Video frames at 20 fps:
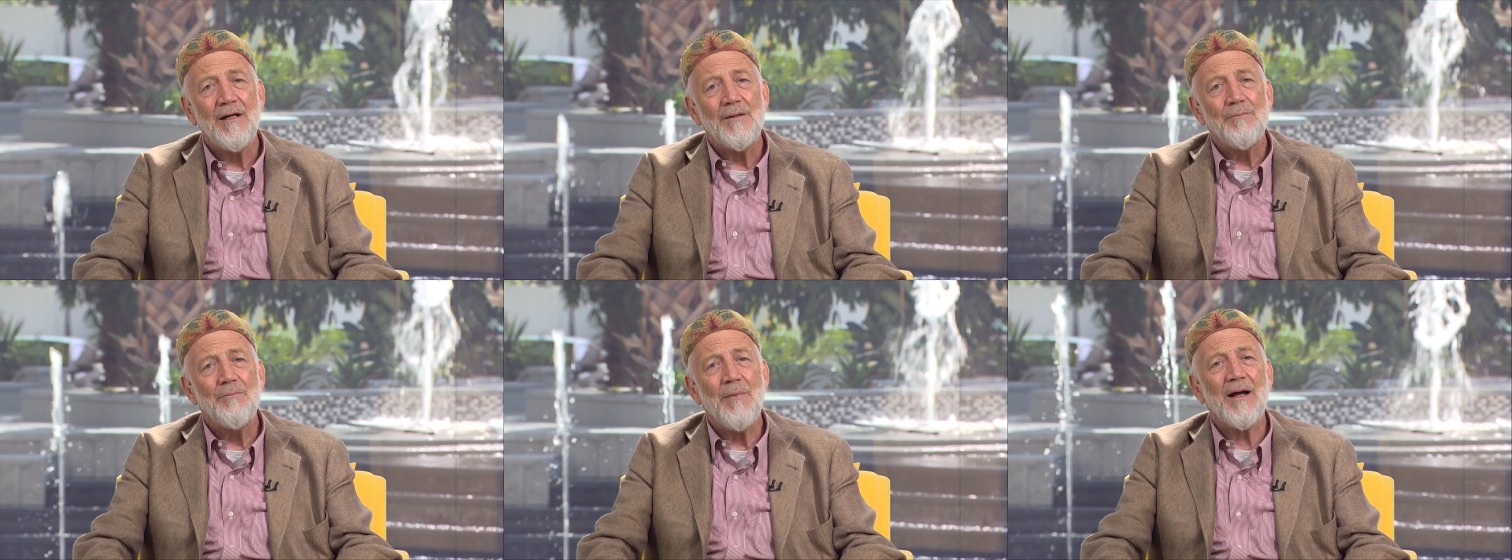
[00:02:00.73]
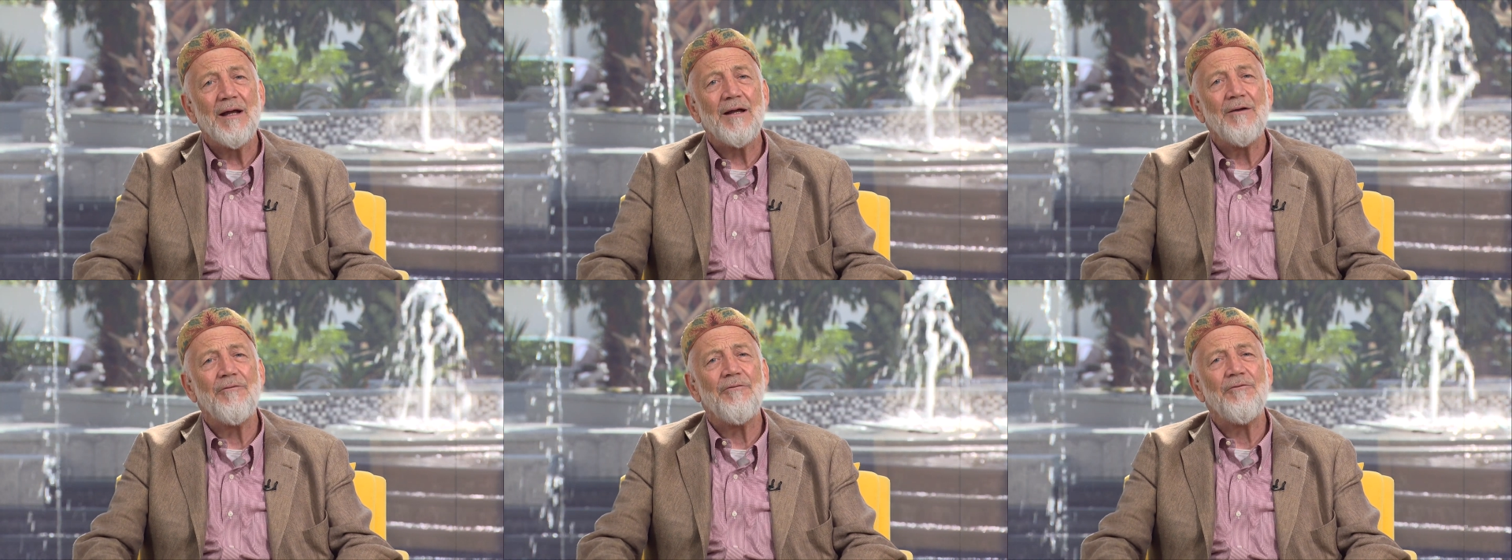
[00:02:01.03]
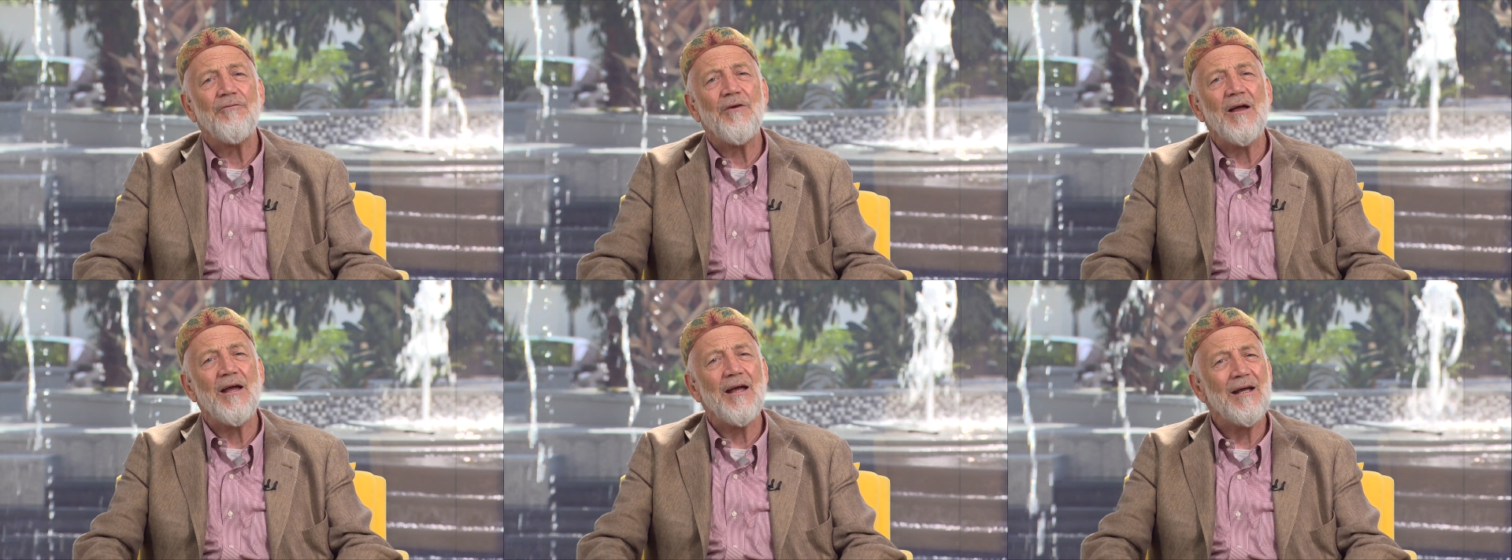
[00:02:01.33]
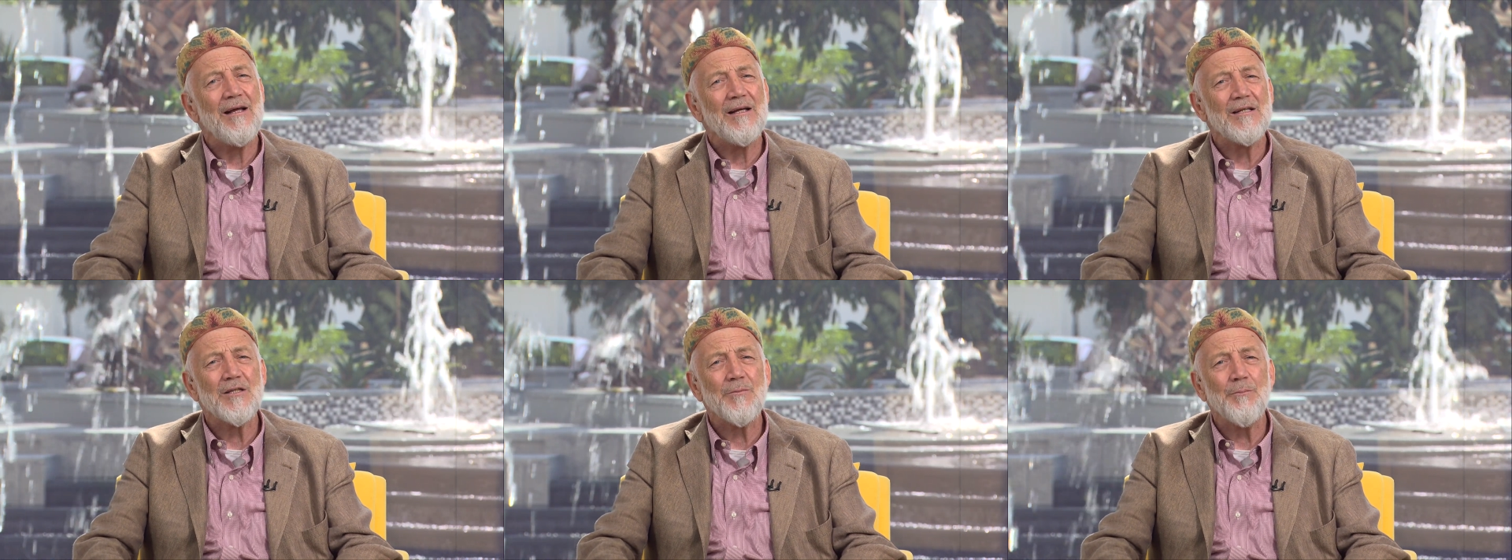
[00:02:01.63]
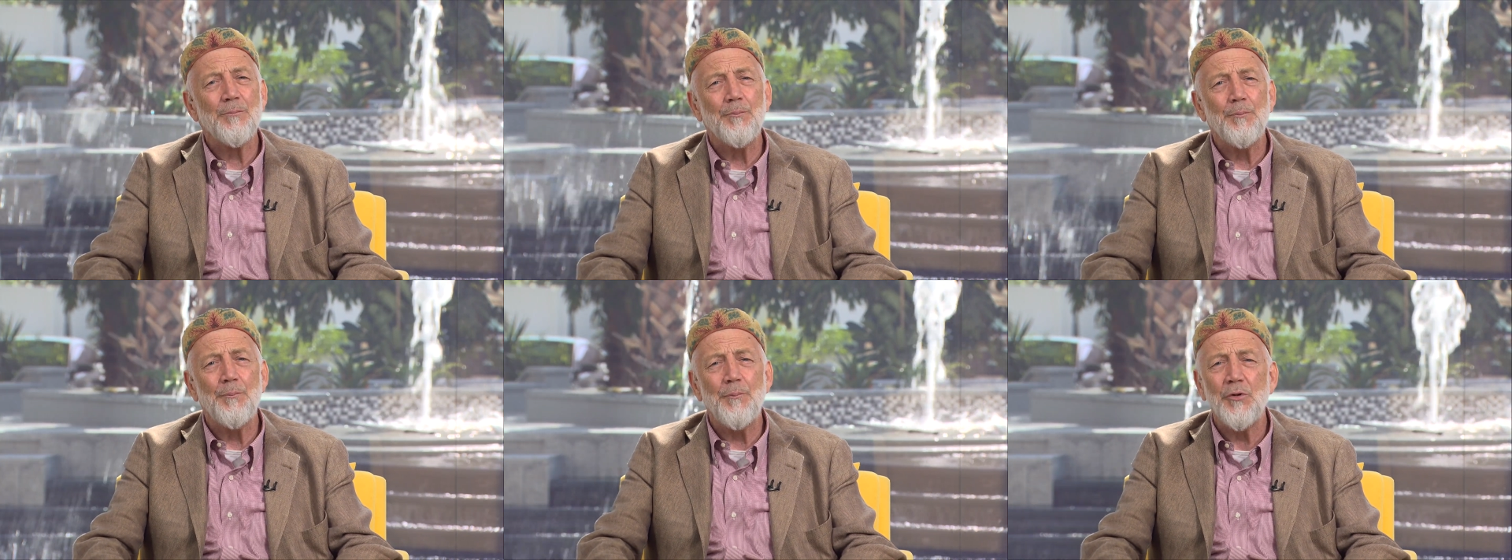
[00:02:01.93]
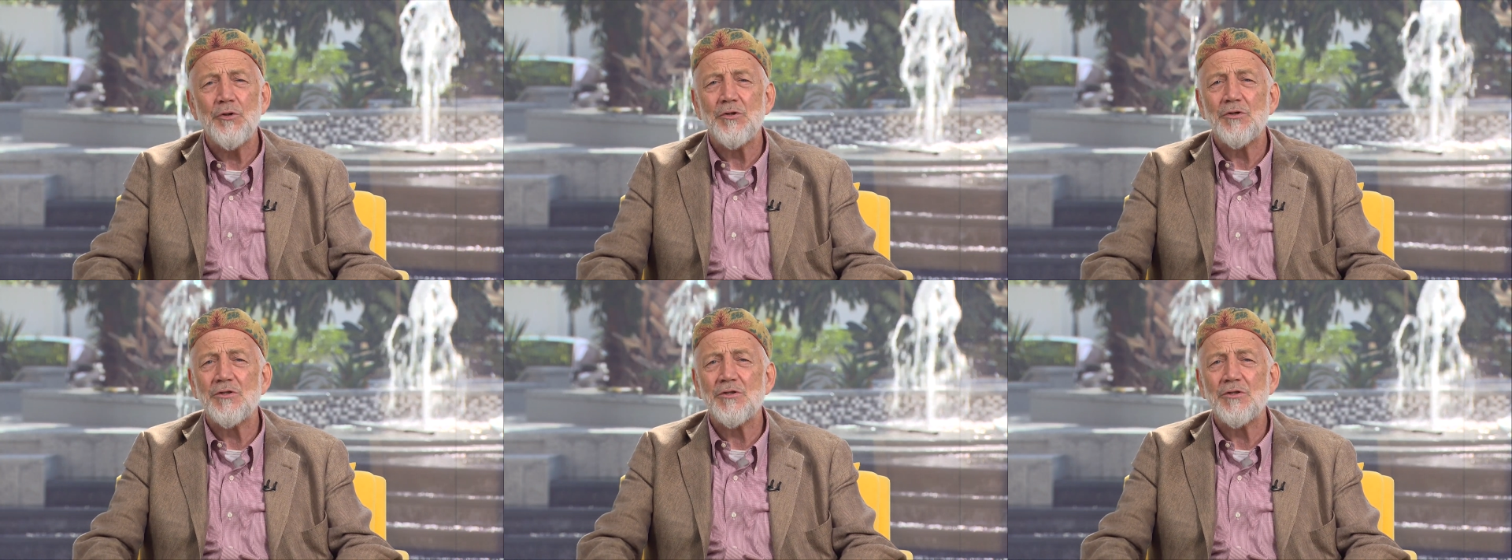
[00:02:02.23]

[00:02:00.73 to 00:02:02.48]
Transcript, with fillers: my affairs put